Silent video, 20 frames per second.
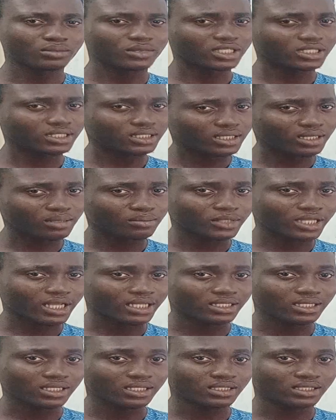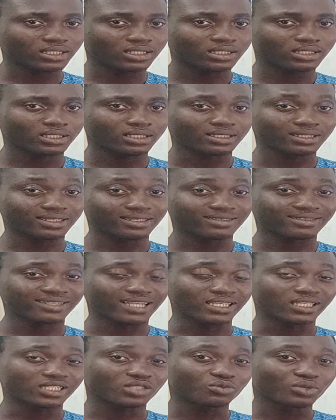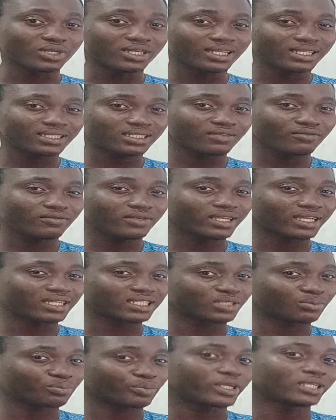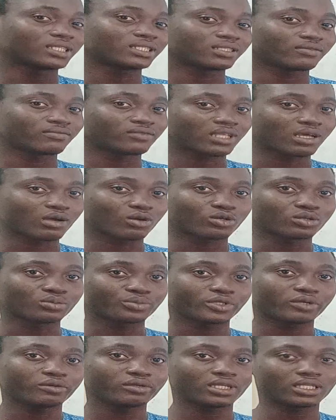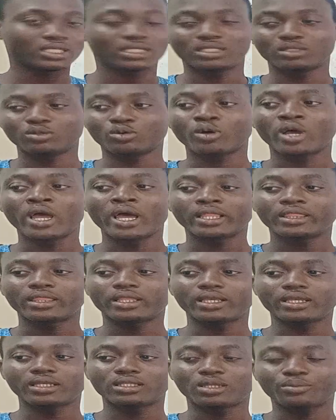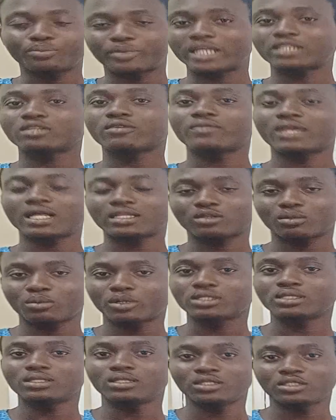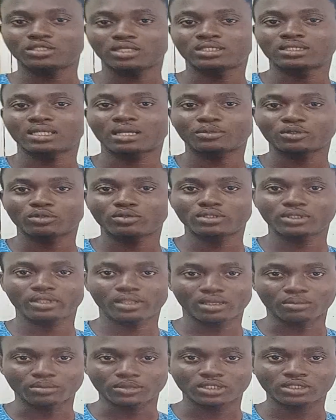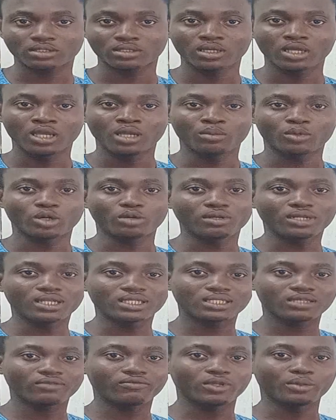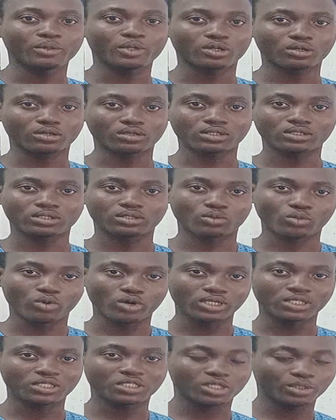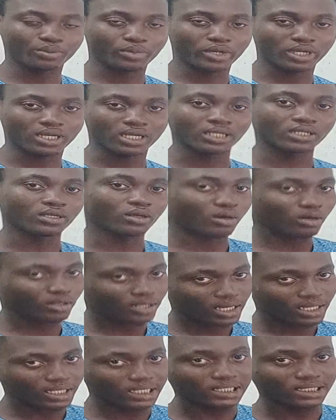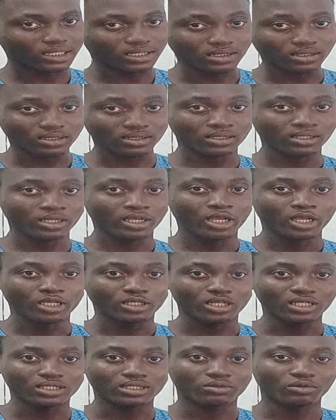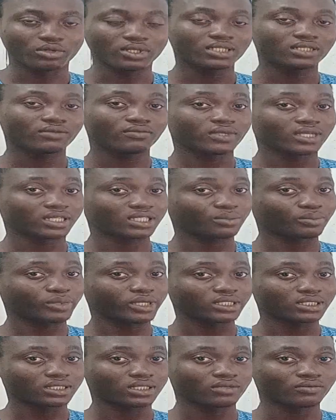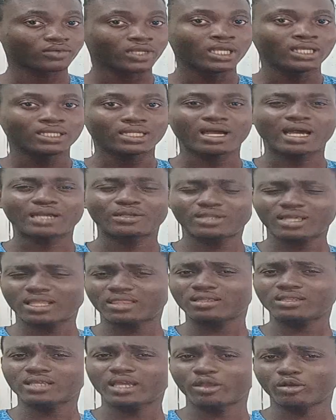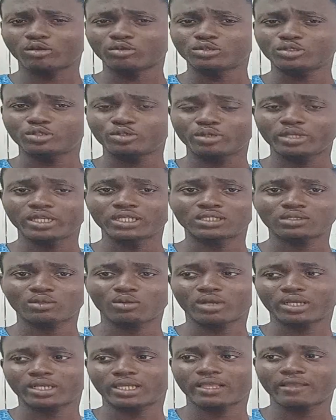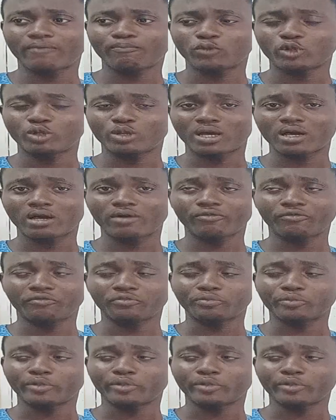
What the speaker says: the same, that is relatively expensive now, comparing the price of that commodity didn't change in absolute terms, or relatively, because one is cheaper and the other isn't, so it's relatively expensive. Now another thing that you could do is, okay, you have